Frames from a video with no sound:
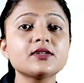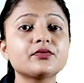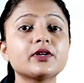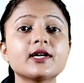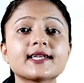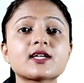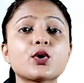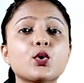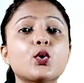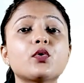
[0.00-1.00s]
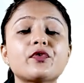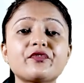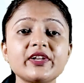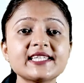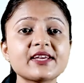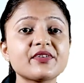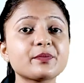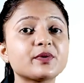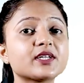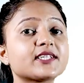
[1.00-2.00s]
the world as a whole, 57%
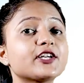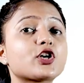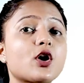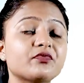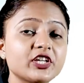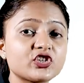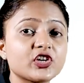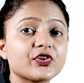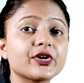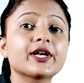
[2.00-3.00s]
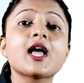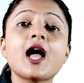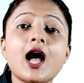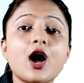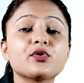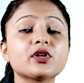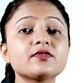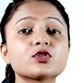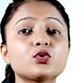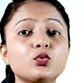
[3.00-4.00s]
of the children out
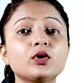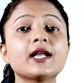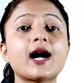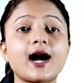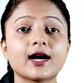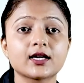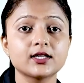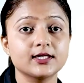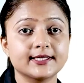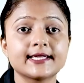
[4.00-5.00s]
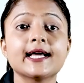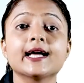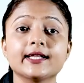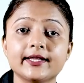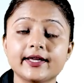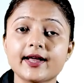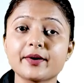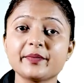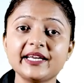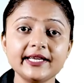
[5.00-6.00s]
of school are girls. There
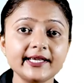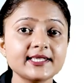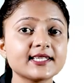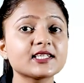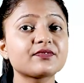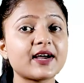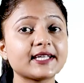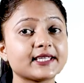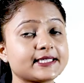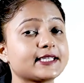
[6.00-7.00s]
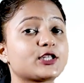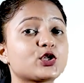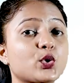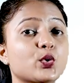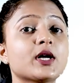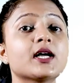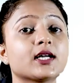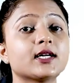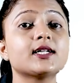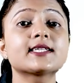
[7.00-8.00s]
are many reasons why this is so.
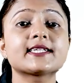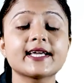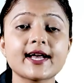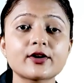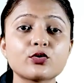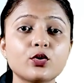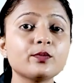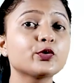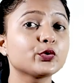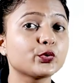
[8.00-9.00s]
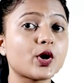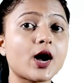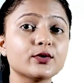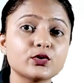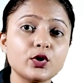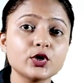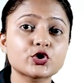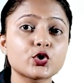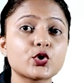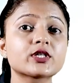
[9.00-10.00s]
Girls stay at home to do household
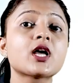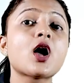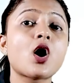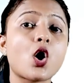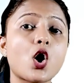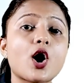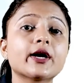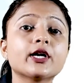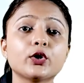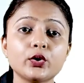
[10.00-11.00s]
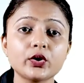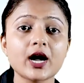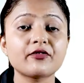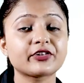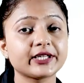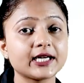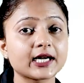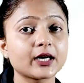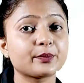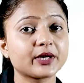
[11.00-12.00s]
chores or look after
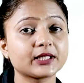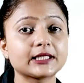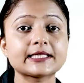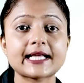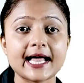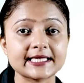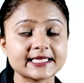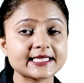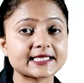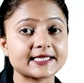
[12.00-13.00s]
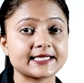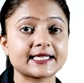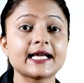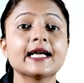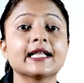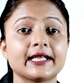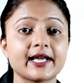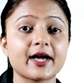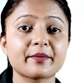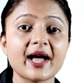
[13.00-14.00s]
younger brothers and sisters.
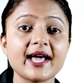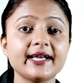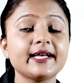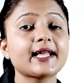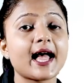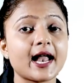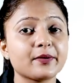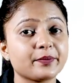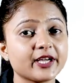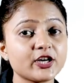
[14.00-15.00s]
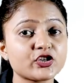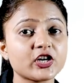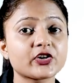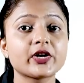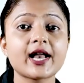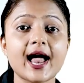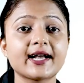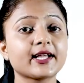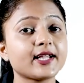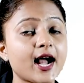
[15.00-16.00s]
They are married and bear children
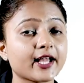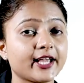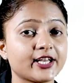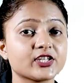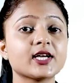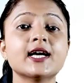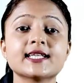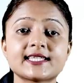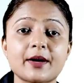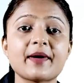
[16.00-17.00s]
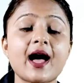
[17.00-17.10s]
at a young age. Some